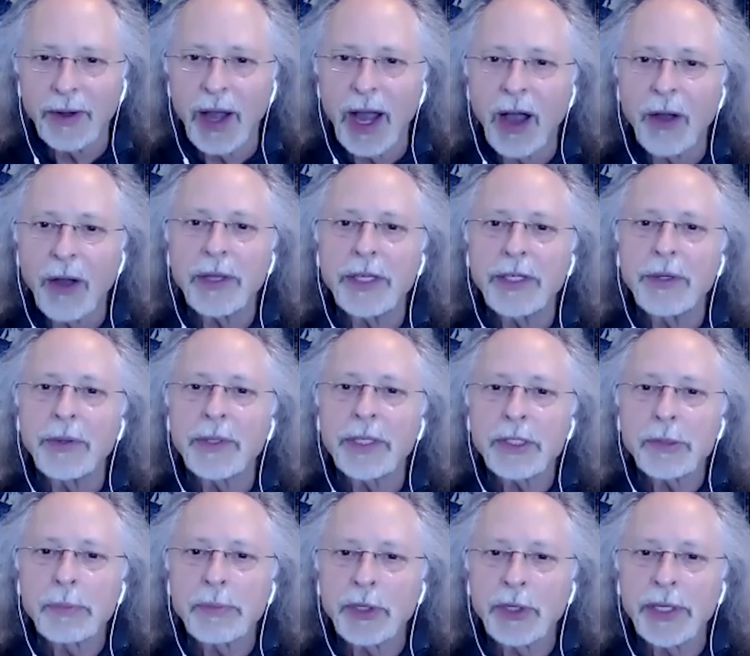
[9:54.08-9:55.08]
how can you
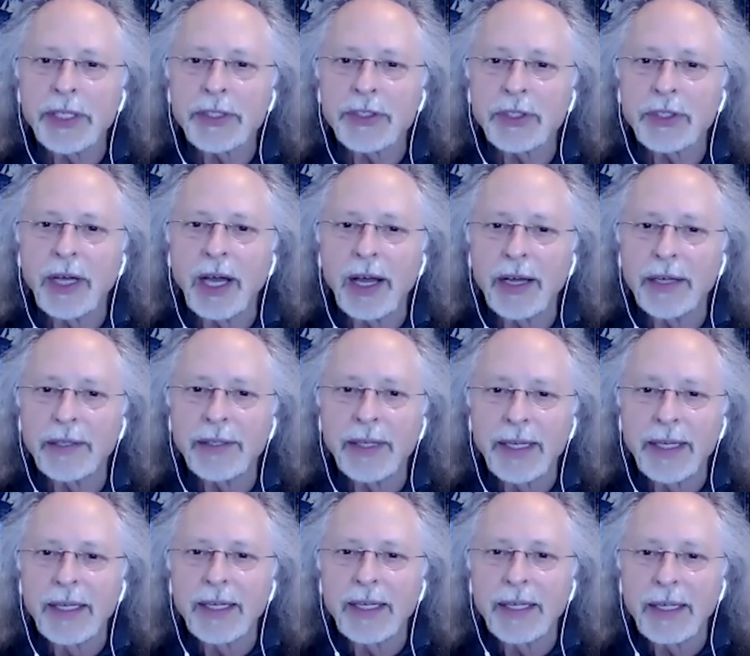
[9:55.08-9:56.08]
experience God
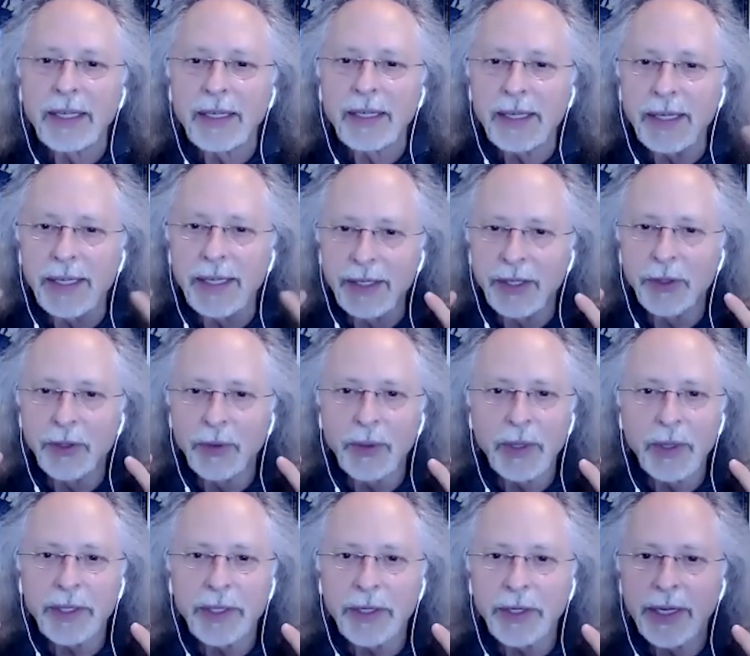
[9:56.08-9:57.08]
in your
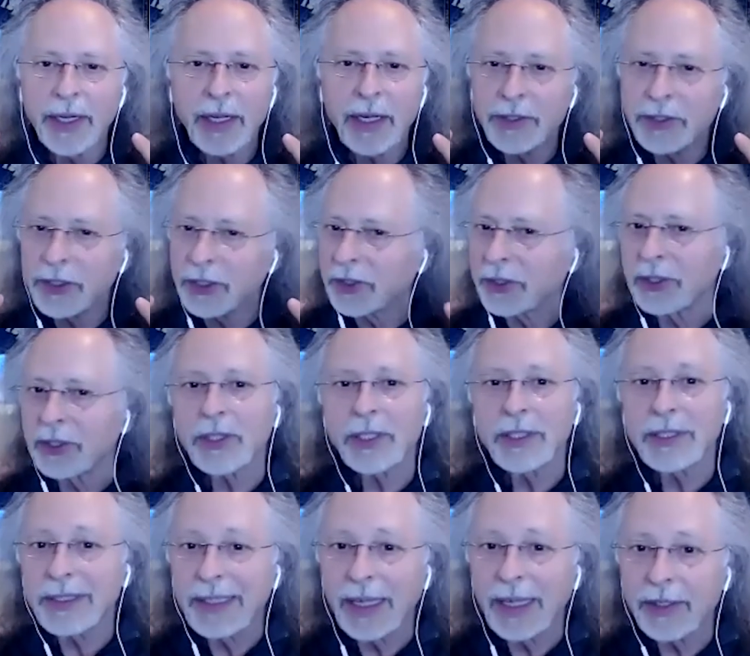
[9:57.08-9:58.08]
ordinary consciousness?
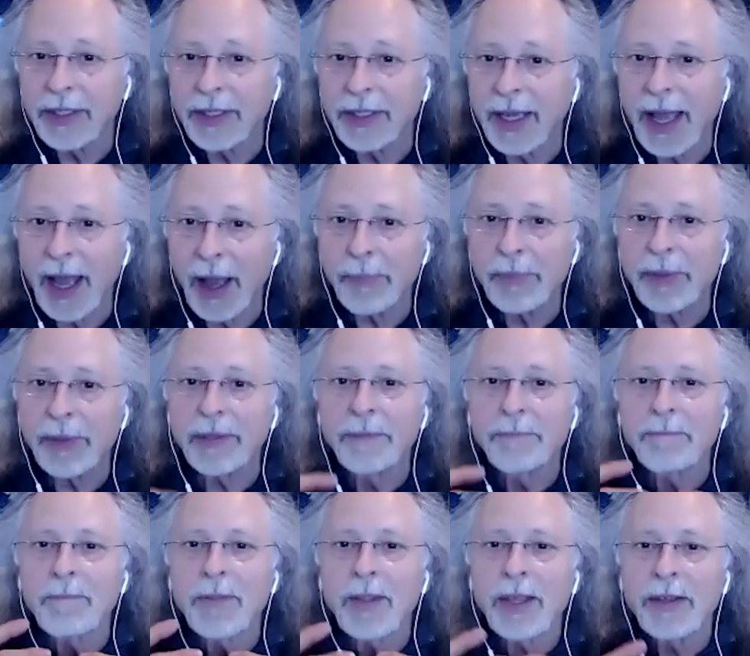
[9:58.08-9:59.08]
It's not going to happen.
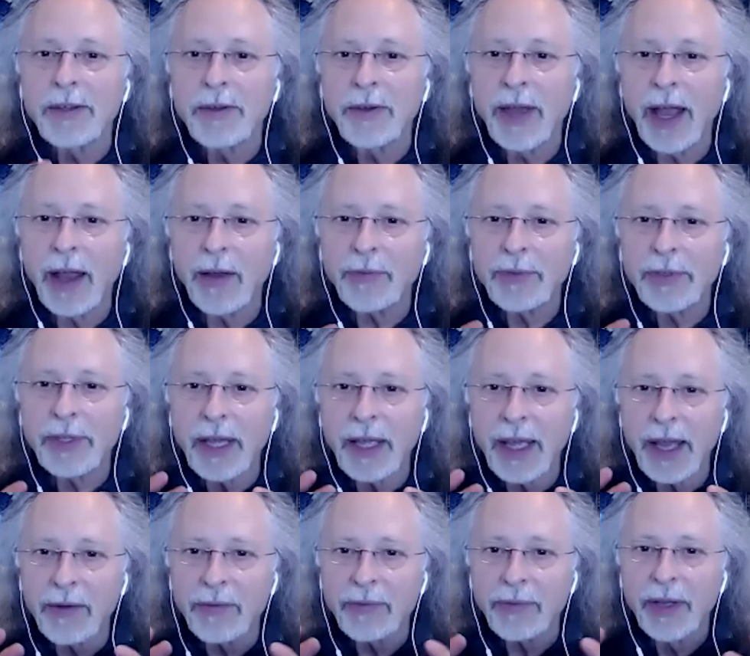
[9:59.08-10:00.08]
You have to
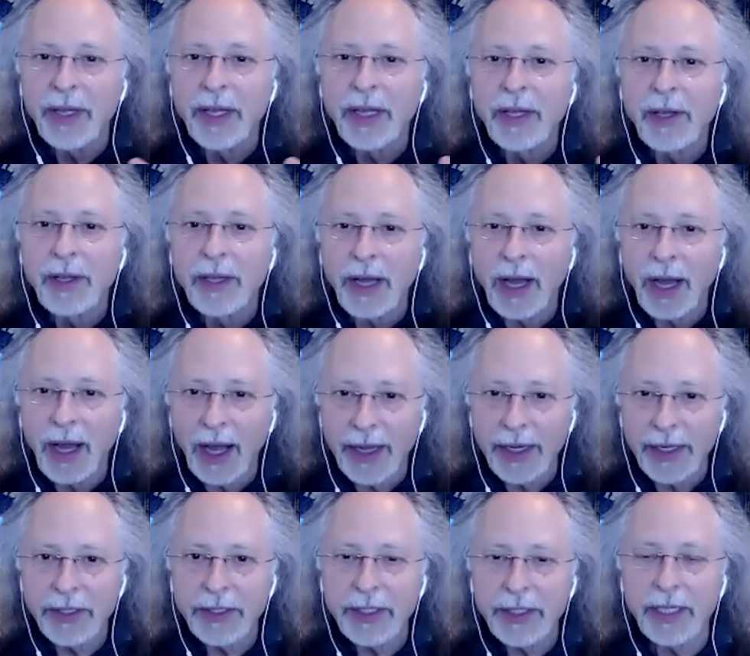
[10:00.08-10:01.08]
have
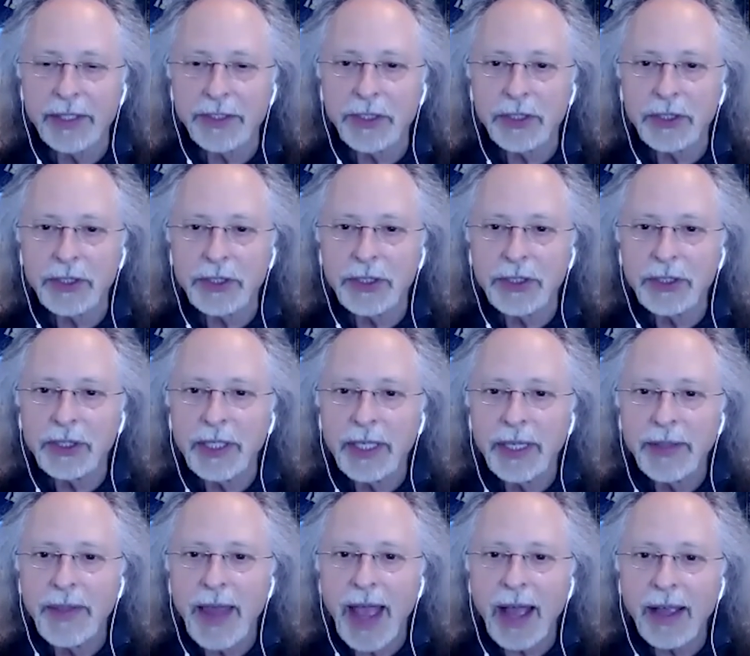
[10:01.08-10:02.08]
higher consciousness. And
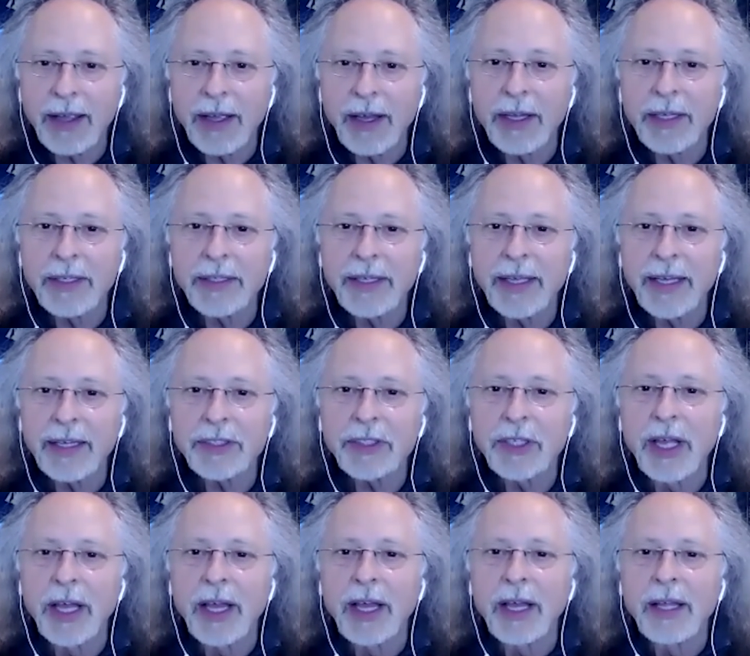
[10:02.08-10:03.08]
in that context,
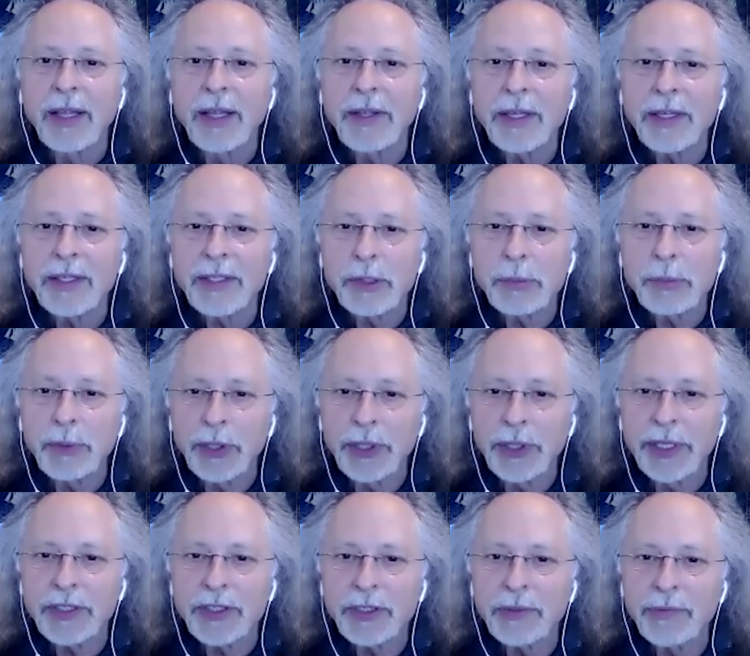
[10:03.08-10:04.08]
the experience